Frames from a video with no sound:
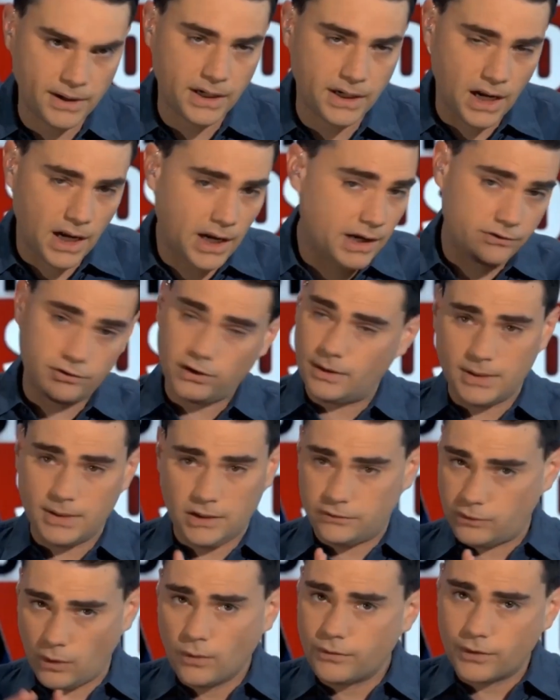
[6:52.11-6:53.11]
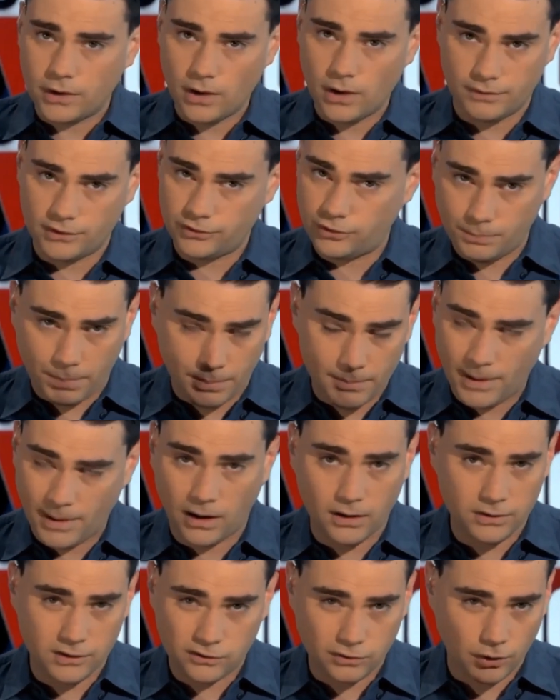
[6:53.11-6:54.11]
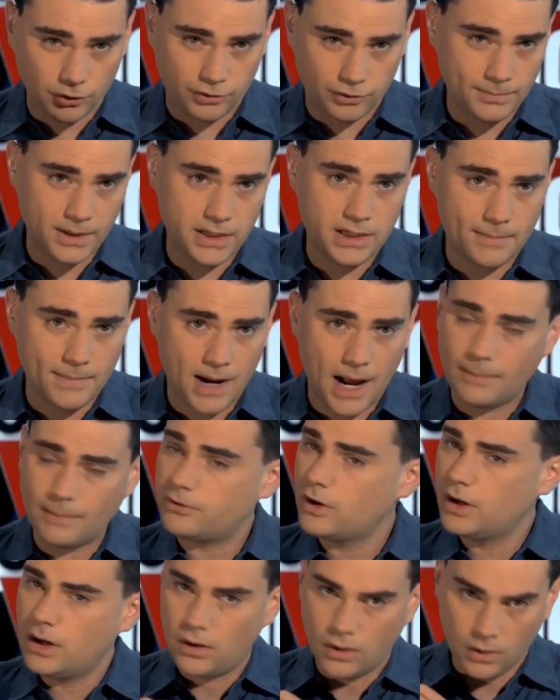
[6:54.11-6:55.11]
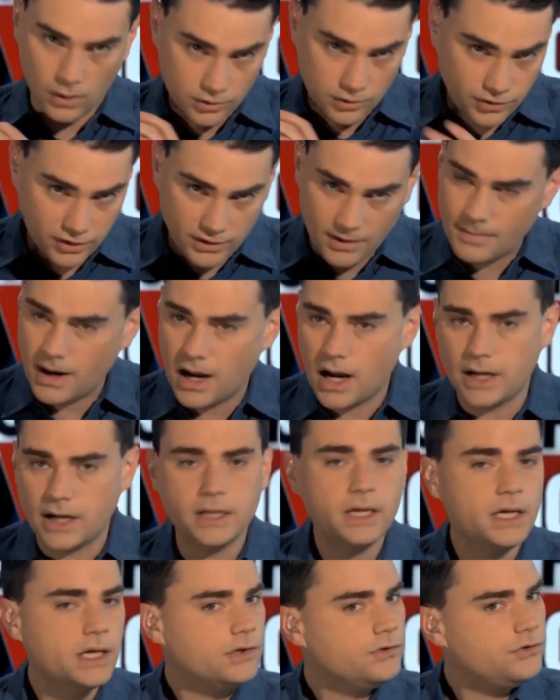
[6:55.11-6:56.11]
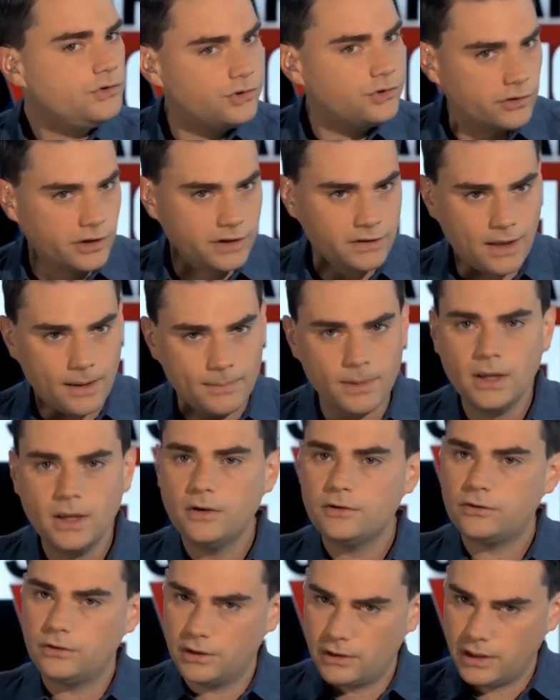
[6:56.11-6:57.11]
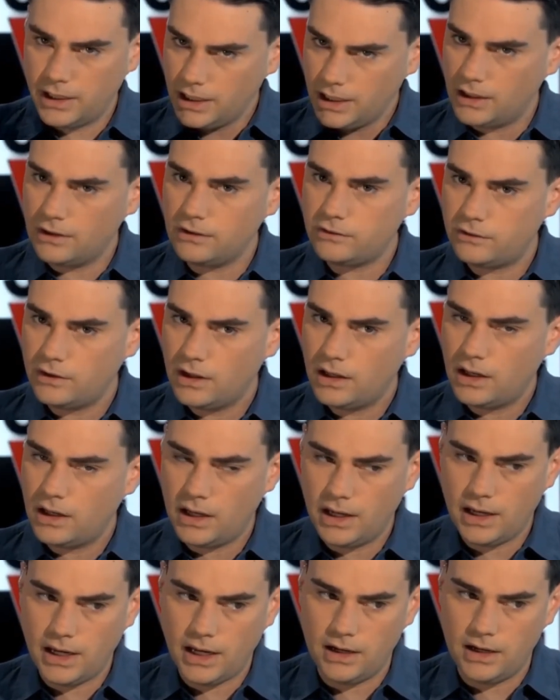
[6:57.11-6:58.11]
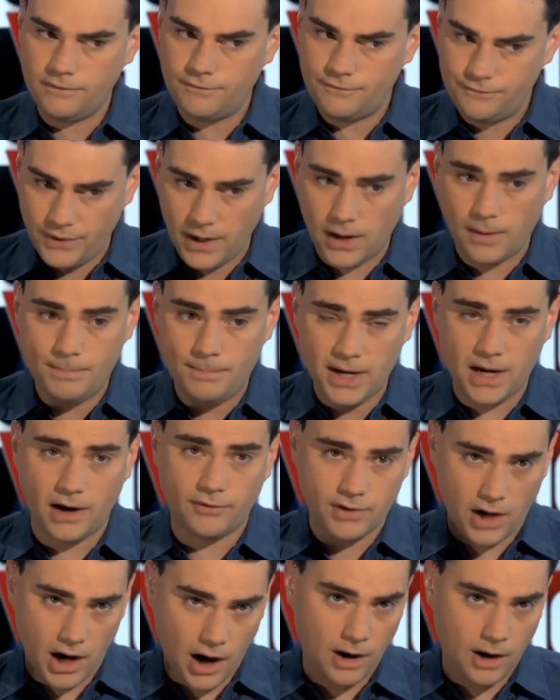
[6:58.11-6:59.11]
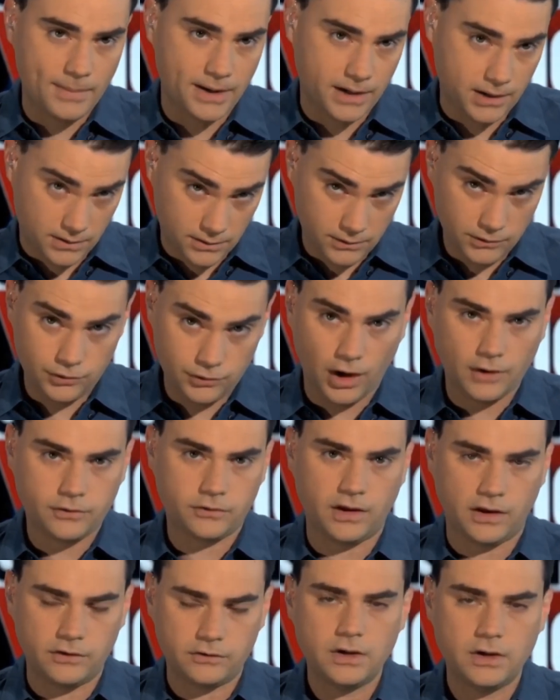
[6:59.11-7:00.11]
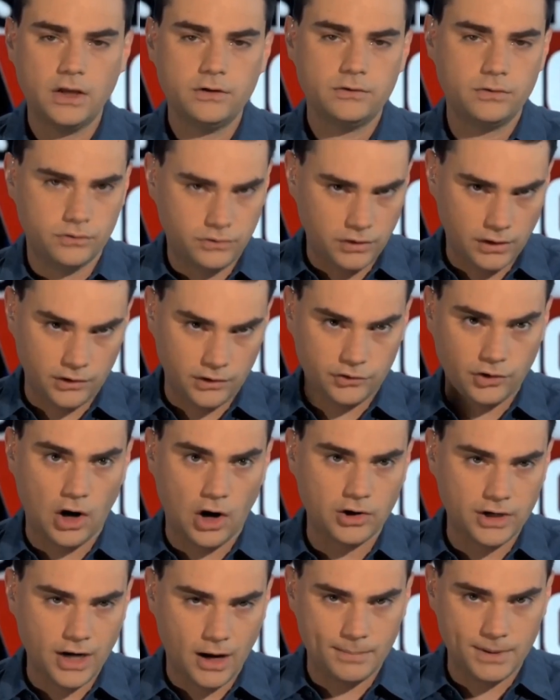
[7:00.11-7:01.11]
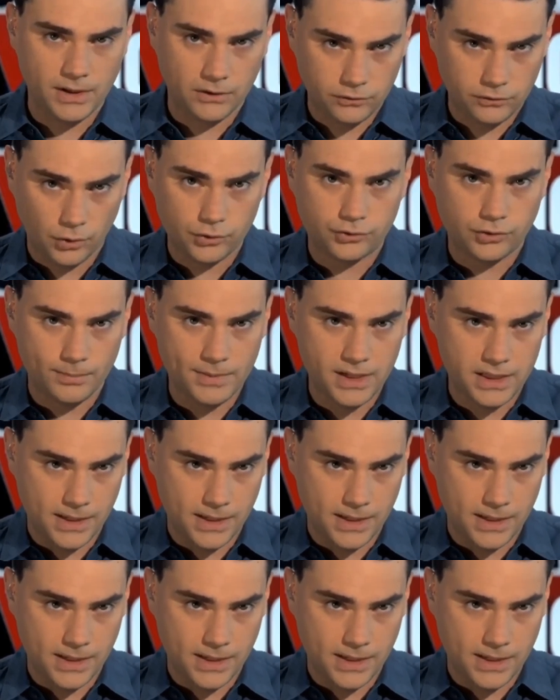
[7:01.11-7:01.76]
Brendan Eich, I mean, it's over and over. She's been part of these social media mobs, urging them on, cheering them. So there is a fair bit of karmic justice to Sarah Jeong now being social